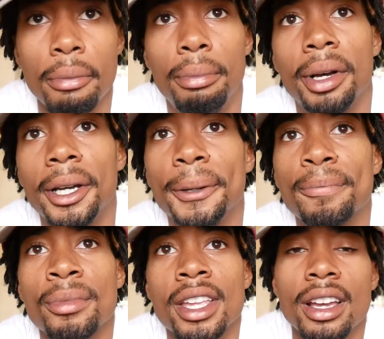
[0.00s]

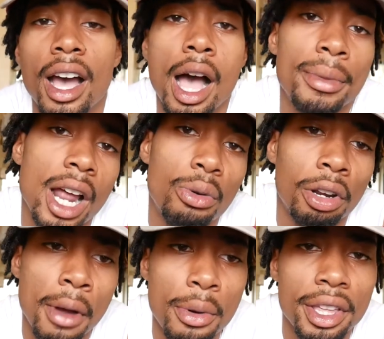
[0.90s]
But I mean, I
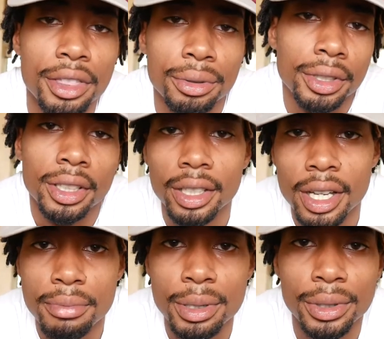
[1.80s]
worked my way through it.
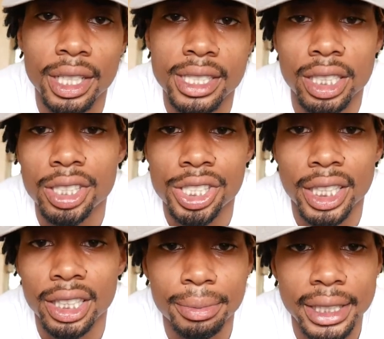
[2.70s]
People gonna tell you
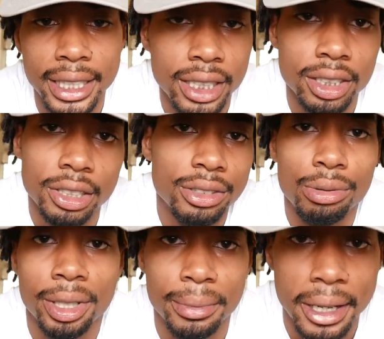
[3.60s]
shit in the beginning. Don't even
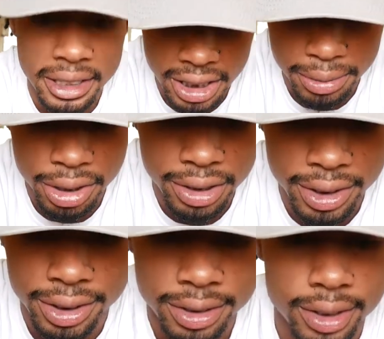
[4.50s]
worry about them. Don't
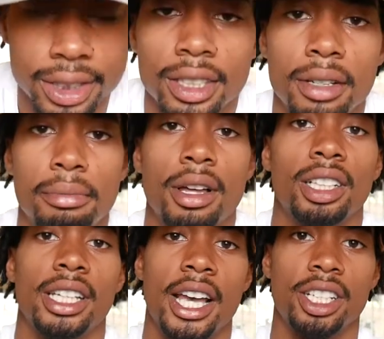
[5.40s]
even
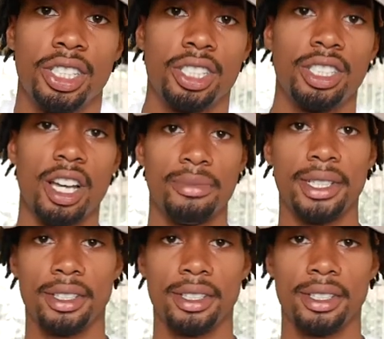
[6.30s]
block the haters, you know what I